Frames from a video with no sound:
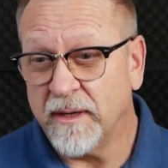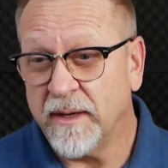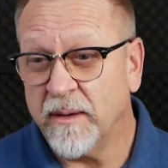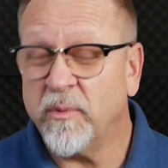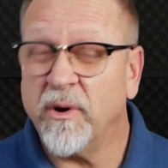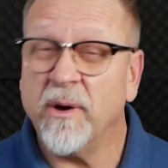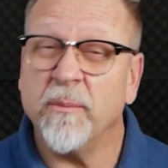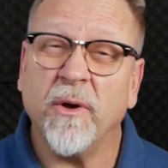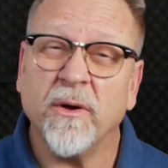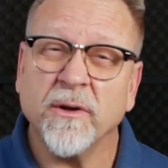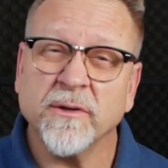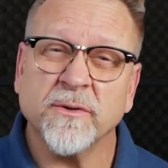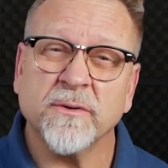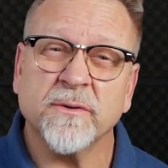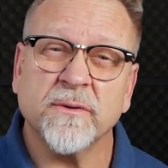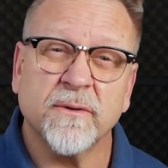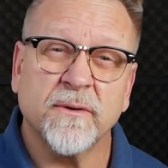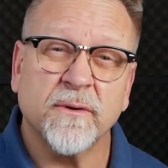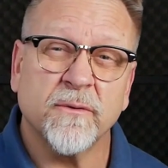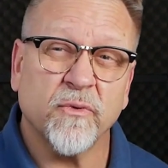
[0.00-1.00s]
But I'm
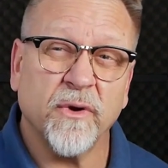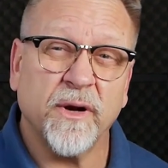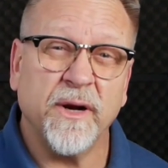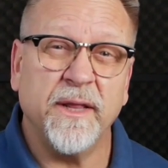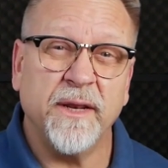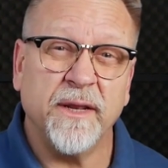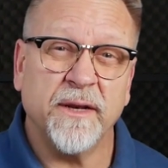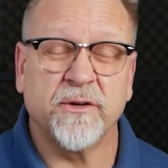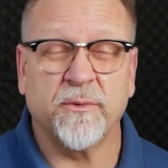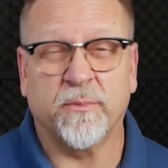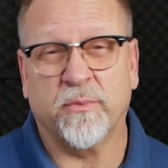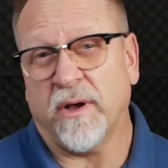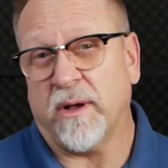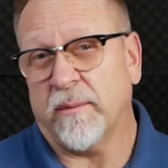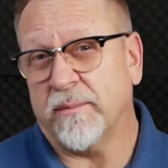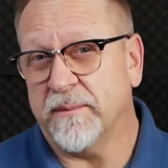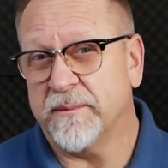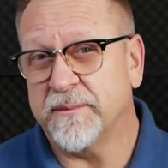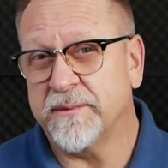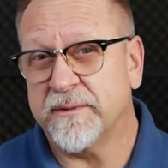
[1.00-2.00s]
also running into
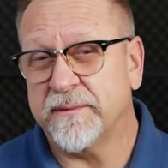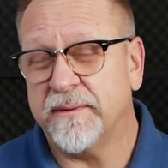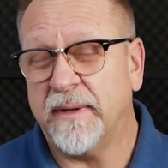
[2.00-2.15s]
problems.